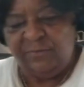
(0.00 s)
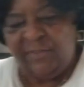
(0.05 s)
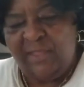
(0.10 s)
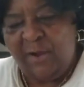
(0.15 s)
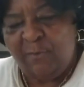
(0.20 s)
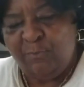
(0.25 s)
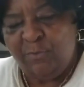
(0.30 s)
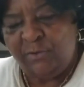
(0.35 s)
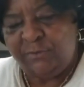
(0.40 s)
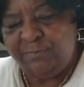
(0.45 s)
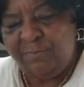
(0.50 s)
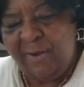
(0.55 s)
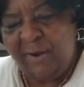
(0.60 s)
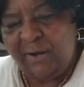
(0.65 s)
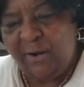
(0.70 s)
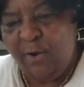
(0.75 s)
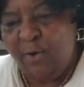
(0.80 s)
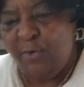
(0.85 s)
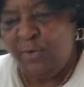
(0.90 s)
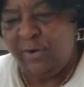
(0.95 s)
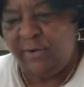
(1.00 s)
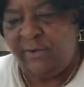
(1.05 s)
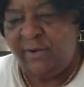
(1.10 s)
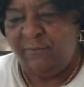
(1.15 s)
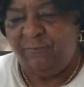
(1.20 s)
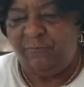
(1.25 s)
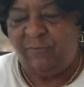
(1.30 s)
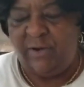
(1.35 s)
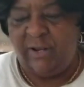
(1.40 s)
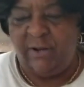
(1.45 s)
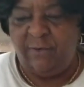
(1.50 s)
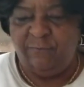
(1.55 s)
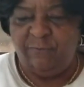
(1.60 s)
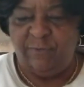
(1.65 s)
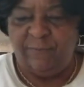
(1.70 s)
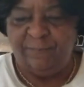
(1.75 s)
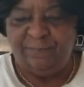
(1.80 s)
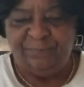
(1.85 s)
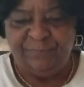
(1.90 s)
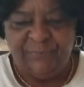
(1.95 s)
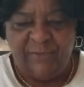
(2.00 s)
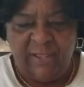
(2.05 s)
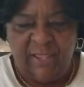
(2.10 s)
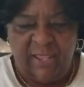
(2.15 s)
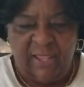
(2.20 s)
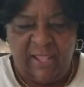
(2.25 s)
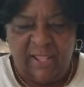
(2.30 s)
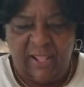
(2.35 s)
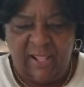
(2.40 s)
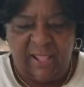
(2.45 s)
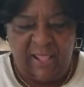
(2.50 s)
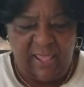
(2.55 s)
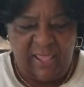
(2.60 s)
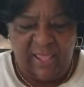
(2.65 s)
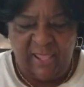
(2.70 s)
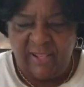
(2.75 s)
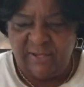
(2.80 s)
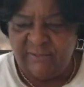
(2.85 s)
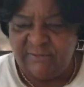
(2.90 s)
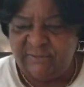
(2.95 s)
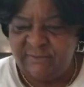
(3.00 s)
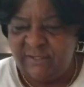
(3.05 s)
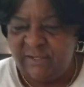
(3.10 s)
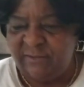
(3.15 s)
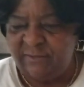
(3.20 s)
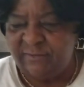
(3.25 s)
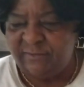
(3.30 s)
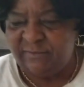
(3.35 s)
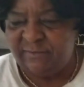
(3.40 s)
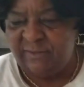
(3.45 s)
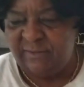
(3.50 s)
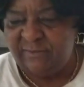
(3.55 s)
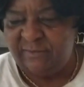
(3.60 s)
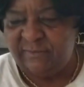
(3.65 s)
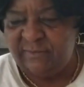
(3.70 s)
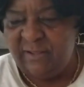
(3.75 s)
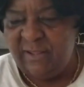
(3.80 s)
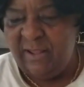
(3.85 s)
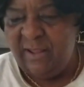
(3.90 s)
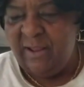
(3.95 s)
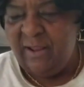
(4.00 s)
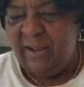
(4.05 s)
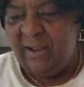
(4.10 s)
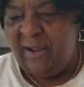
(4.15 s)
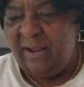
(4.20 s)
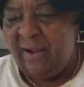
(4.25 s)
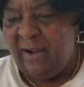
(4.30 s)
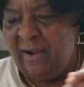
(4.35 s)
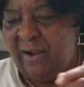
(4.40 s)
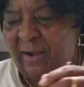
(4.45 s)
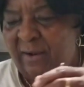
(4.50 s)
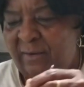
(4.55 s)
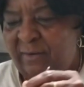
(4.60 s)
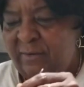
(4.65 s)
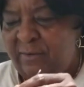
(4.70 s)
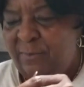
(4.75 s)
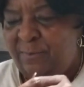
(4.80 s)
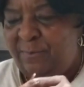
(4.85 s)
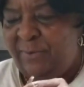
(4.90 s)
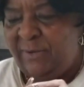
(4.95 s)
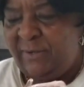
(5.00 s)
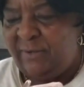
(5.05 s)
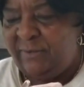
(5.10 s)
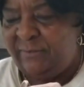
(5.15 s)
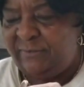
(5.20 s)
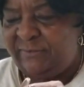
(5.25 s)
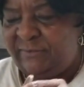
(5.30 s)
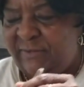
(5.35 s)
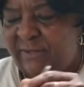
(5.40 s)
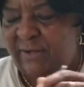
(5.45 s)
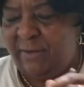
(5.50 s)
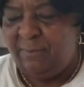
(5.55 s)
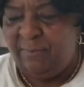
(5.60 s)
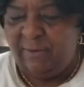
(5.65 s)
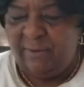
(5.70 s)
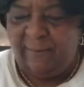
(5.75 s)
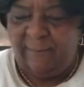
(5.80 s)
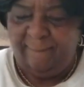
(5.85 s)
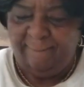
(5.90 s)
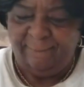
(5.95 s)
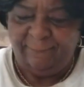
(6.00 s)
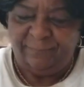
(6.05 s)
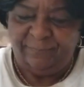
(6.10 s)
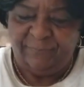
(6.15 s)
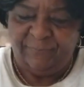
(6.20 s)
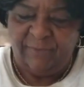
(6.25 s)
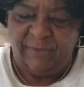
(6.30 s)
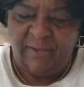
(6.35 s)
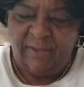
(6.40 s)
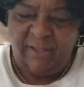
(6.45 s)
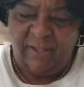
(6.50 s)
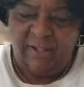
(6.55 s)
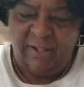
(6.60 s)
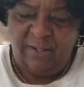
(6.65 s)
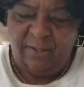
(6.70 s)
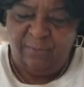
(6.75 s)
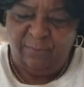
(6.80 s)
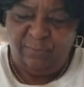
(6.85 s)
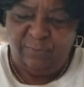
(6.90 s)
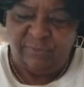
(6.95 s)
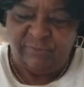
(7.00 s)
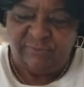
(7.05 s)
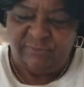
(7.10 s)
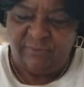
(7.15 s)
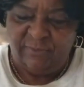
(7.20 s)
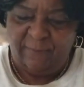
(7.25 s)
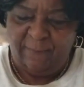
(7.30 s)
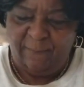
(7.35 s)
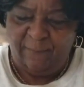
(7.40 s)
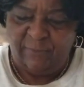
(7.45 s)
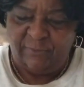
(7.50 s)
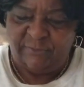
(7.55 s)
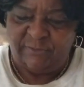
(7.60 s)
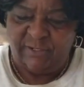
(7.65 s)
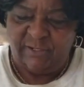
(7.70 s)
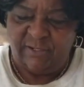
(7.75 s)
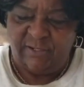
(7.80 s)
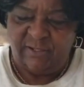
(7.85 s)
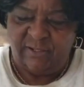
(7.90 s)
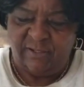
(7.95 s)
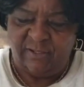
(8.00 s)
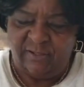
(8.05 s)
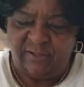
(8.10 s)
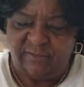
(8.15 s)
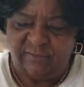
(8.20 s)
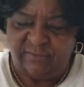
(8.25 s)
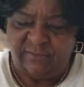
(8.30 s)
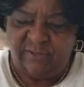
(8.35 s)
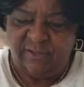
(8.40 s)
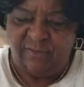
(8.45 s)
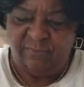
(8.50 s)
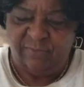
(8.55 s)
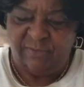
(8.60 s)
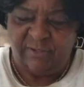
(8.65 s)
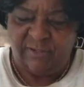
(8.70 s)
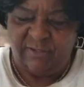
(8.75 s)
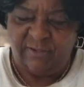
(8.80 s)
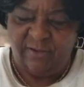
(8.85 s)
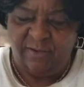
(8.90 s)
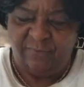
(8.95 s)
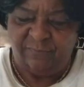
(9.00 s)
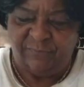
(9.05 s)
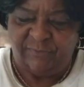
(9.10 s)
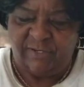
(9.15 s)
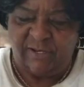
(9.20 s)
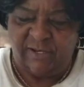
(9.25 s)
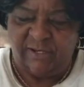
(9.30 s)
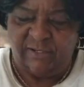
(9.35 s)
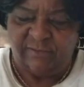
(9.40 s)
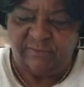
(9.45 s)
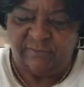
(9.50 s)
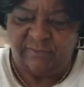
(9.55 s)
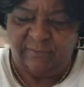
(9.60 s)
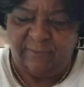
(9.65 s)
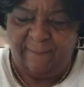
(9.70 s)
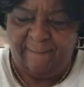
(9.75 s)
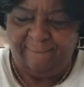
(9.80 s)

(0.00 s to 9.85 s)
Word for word: that was my coconut flavoring. And just a little bit of cinnamon would, would just give it enough taste